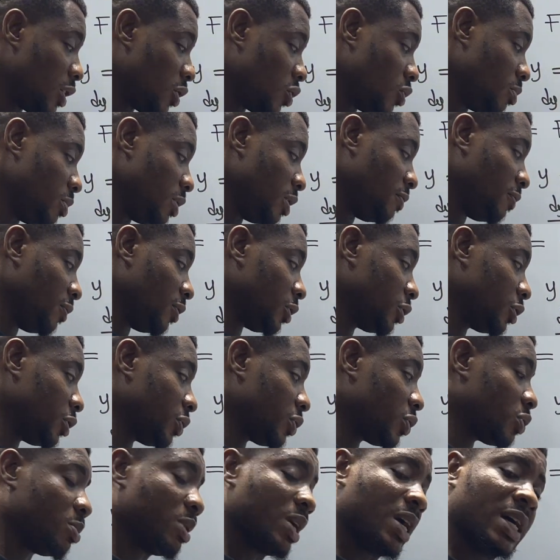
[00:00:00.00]
could be, the functions
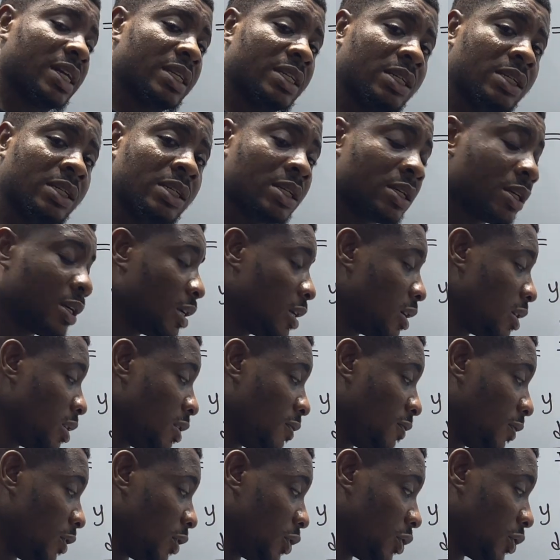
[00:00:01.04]
could be adding, the
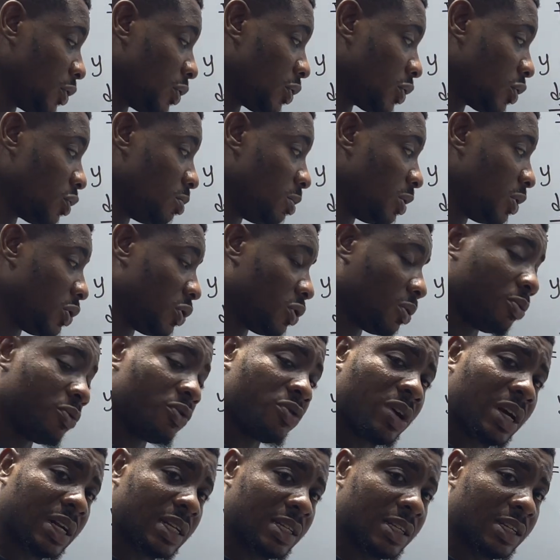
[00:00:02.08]
functions could be
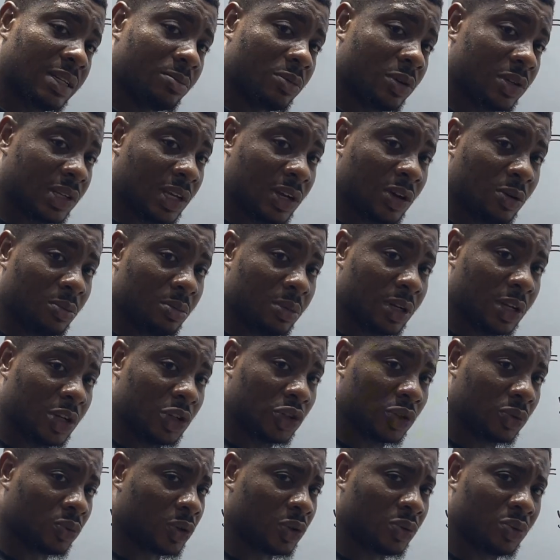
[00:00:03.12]
subtracting, but it's a
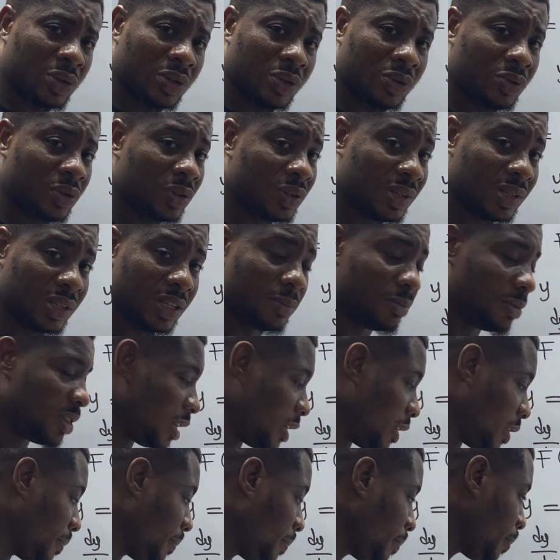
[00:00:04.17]
combination. What do we do? It's the same
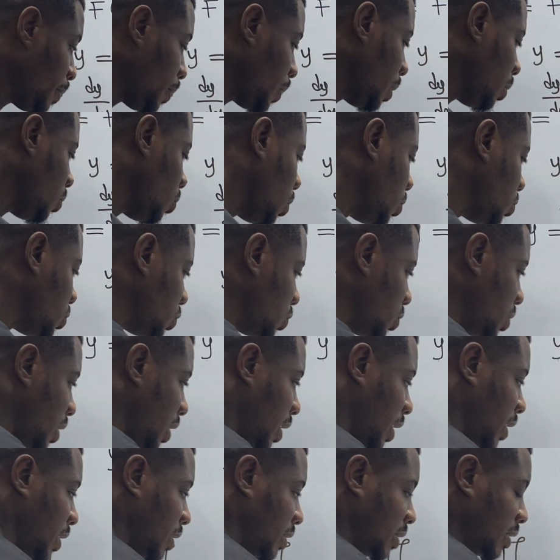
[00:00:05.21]
thing. What we do here
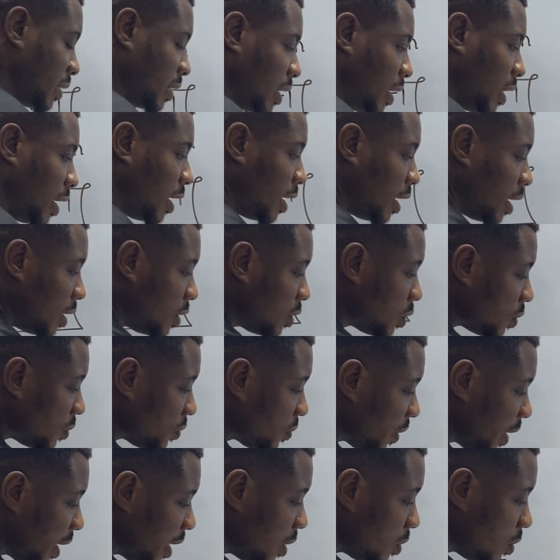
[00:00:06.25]
is to
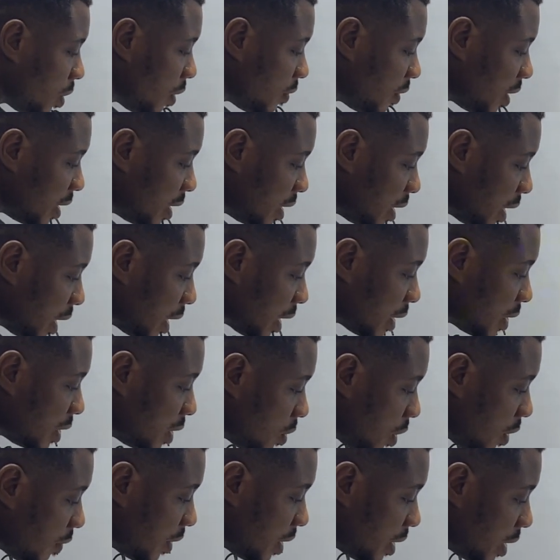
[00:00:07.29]
find the y over dx. The
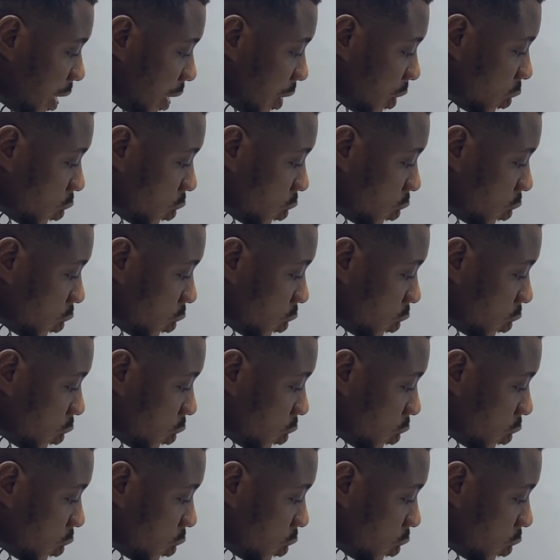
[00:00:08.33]
y over dx